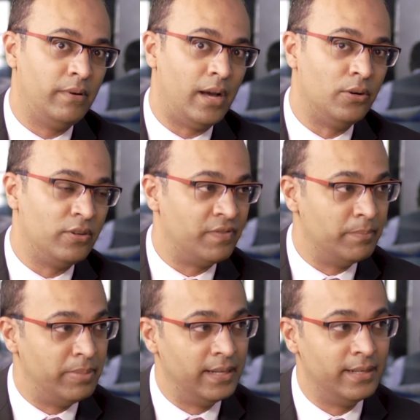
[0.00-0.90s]
out of
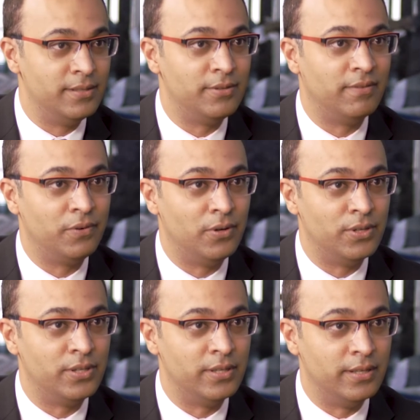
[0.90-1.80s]
abundance of
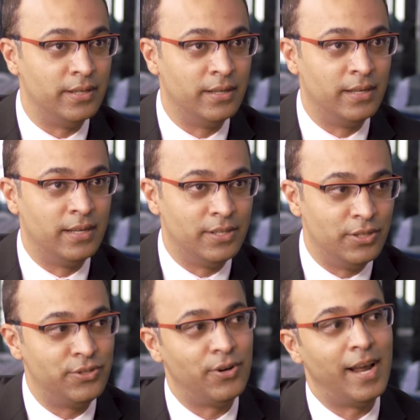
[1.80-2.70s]
caution,
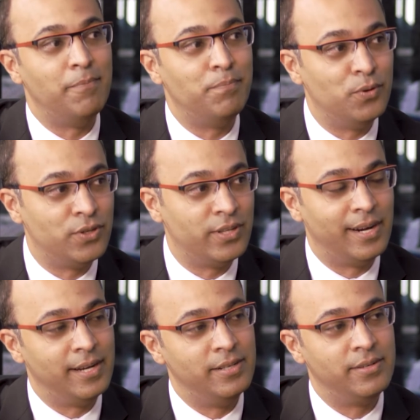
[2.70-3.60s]
just try and push the
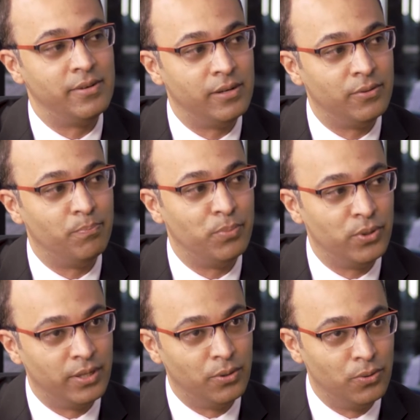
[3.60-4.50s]
registrar to
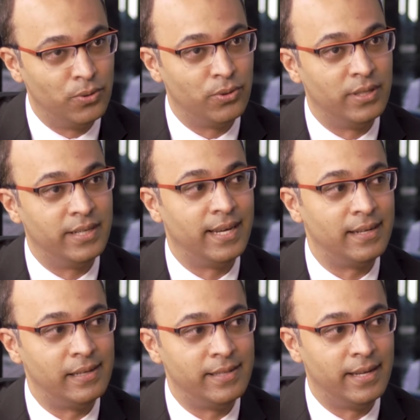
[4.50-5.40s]
put a note on the
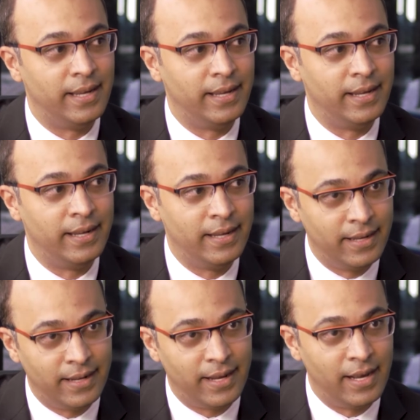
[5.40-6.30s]
title saying,
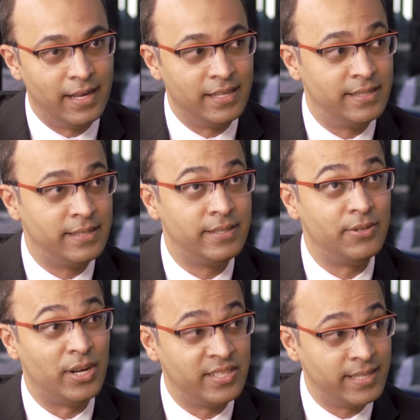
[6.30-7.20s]
as
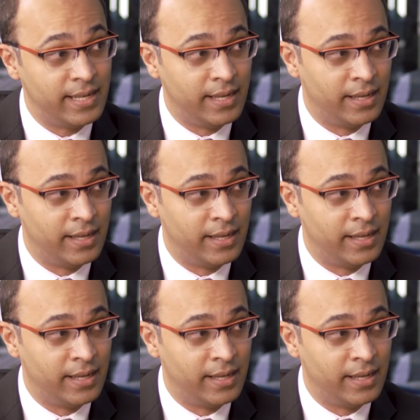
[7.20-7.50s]
trustee.